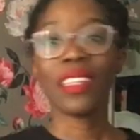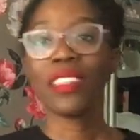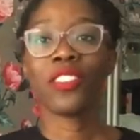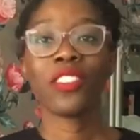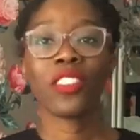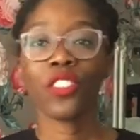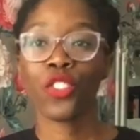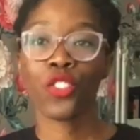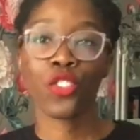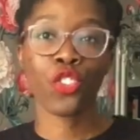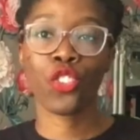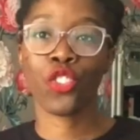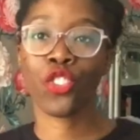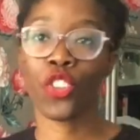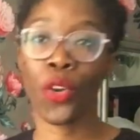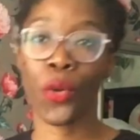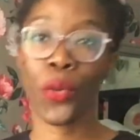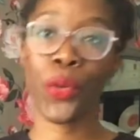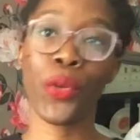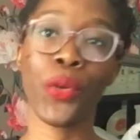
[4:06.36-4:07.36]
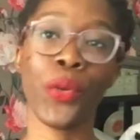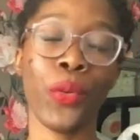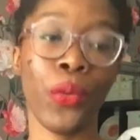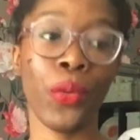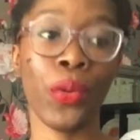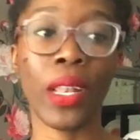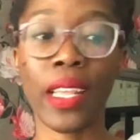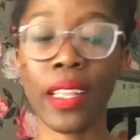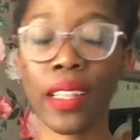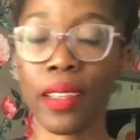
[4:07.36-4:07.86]
just to show you,
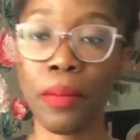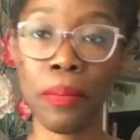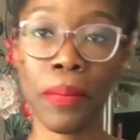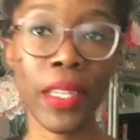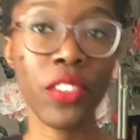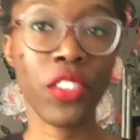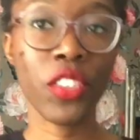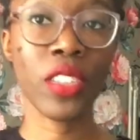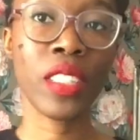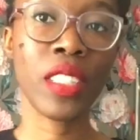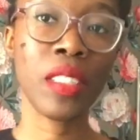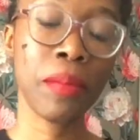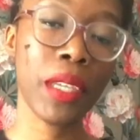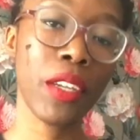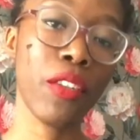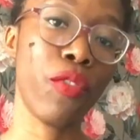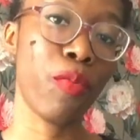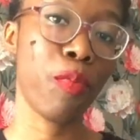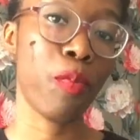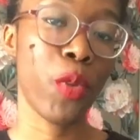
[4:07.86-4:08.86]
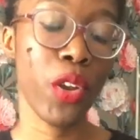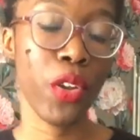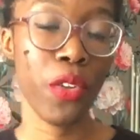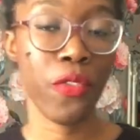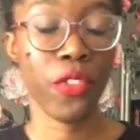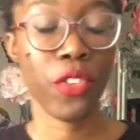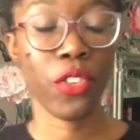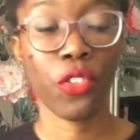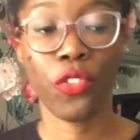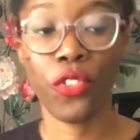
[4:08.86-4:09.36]
like I mentioned in my previous
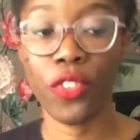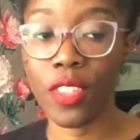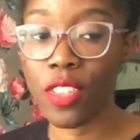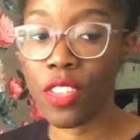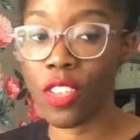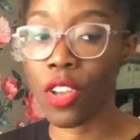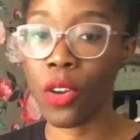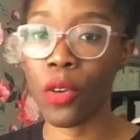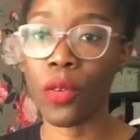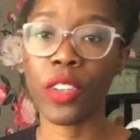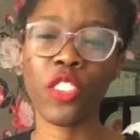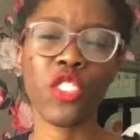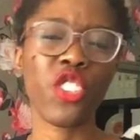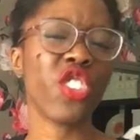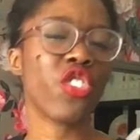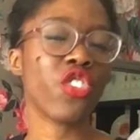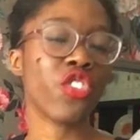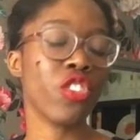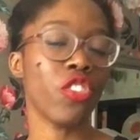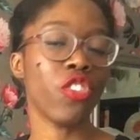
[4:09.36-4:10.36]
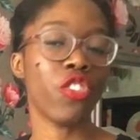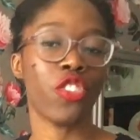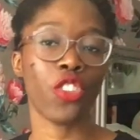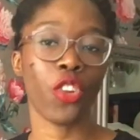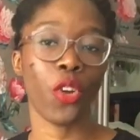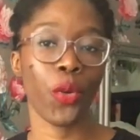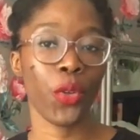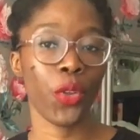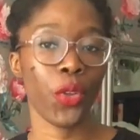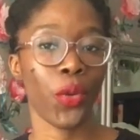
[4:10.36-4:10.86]
video, it's just to show
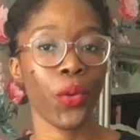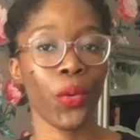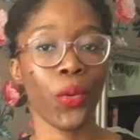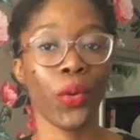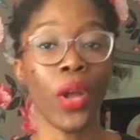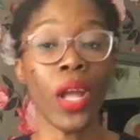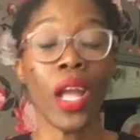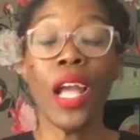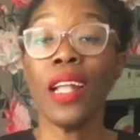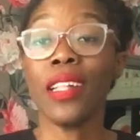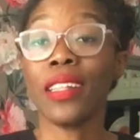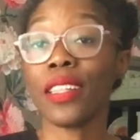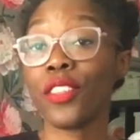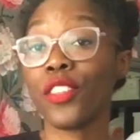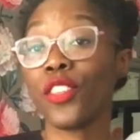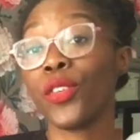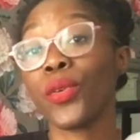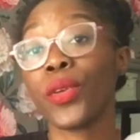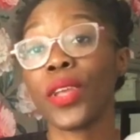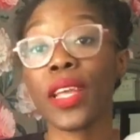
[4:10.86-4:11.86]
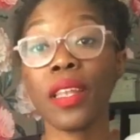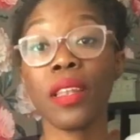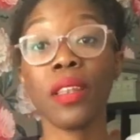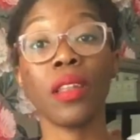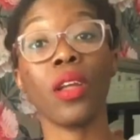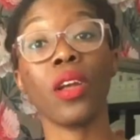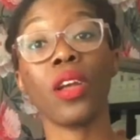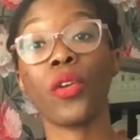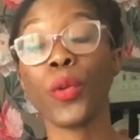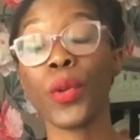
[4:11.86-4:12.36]
you that you can
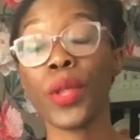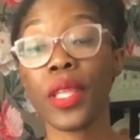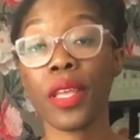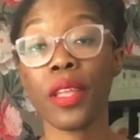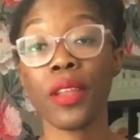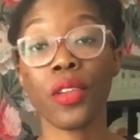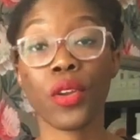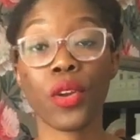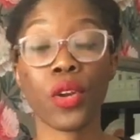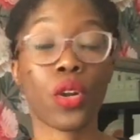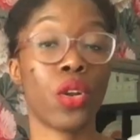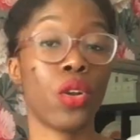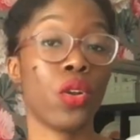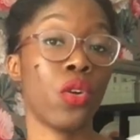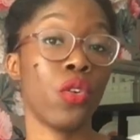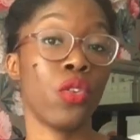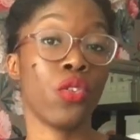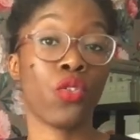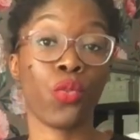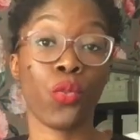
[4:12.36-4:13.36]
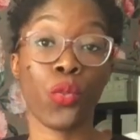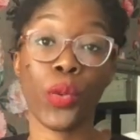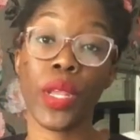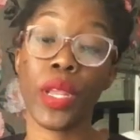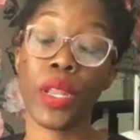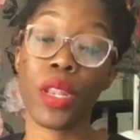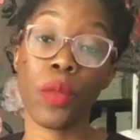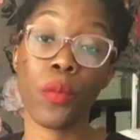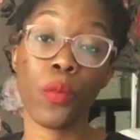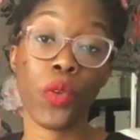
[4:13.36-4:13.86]
create your clothes, wear
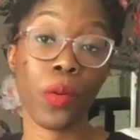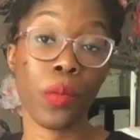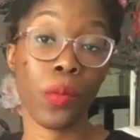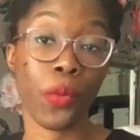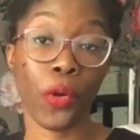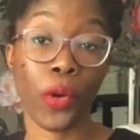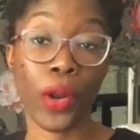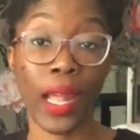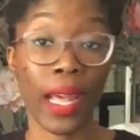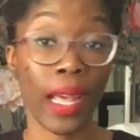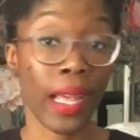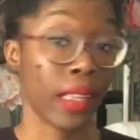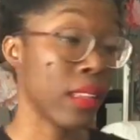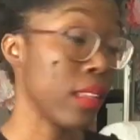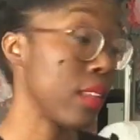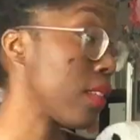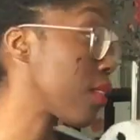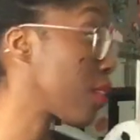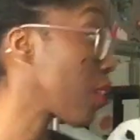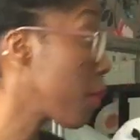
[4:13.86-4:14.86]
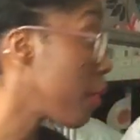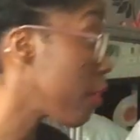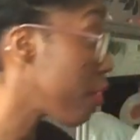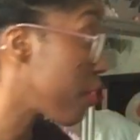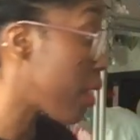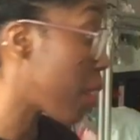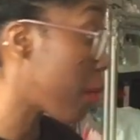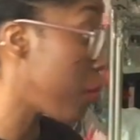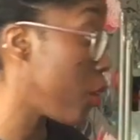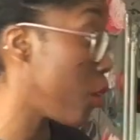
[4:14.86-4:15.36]
them with pride. Some of them
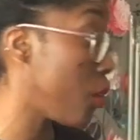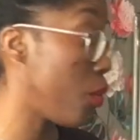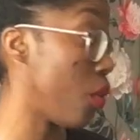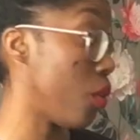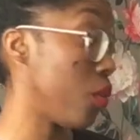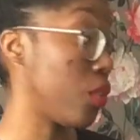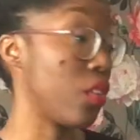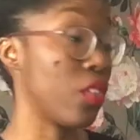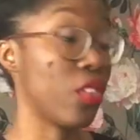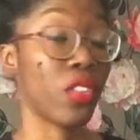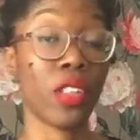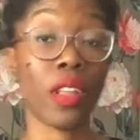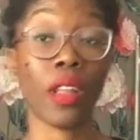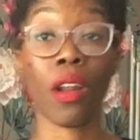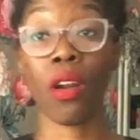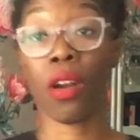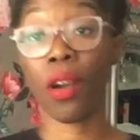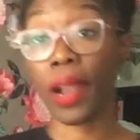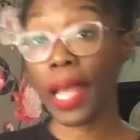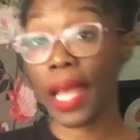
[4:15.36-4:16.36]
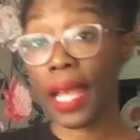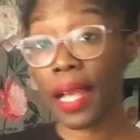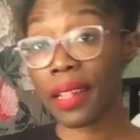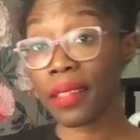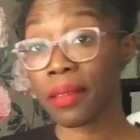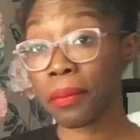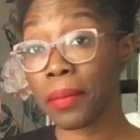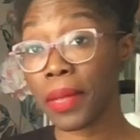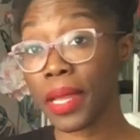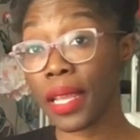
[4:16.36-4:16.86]
you notice that are
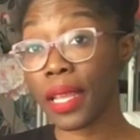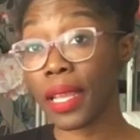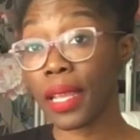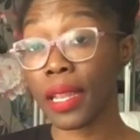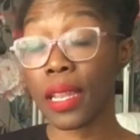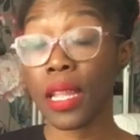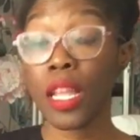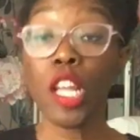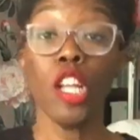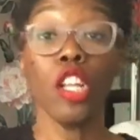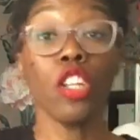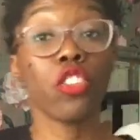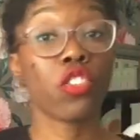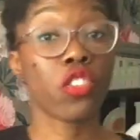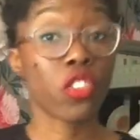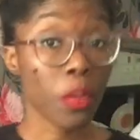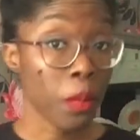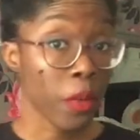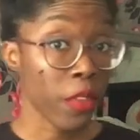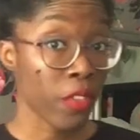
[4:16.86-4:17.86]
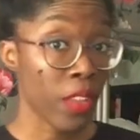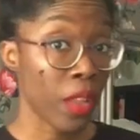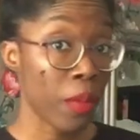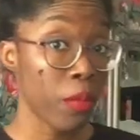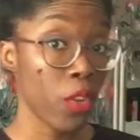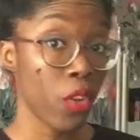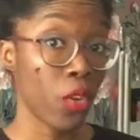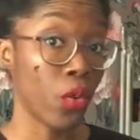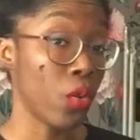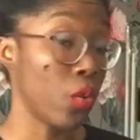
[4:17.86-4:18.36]
handmade, some of them
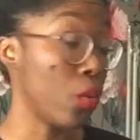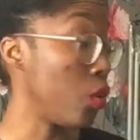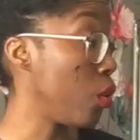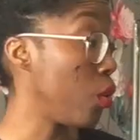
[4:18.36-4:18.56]
you